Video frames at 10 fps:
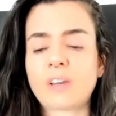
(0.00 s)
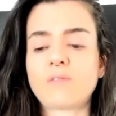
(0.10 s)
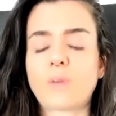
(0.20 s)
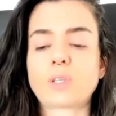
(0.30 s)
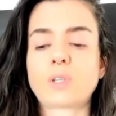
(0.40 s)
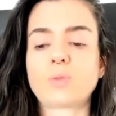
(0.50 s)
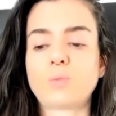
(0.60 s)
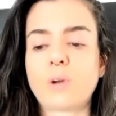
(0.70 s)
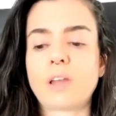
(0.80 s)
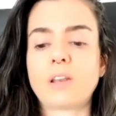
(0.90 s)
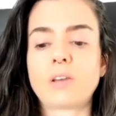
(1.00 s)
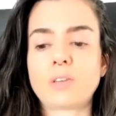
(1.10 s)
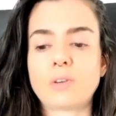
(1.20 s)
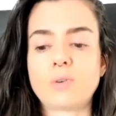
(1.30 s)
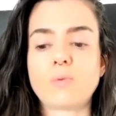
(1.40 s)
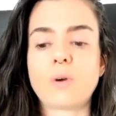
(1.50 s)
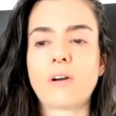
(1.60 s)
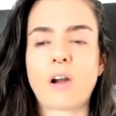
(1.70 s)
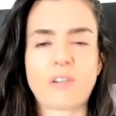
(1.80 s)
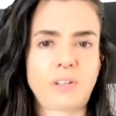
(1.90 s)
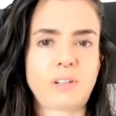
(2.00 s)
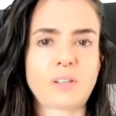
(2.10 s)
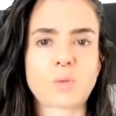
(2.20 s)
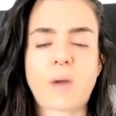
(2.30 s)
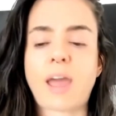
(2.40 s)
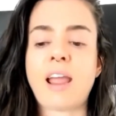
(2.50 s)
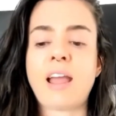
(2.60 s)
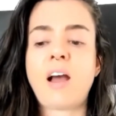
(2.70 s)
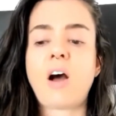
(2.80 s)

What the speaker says: versus when you are feeling this way,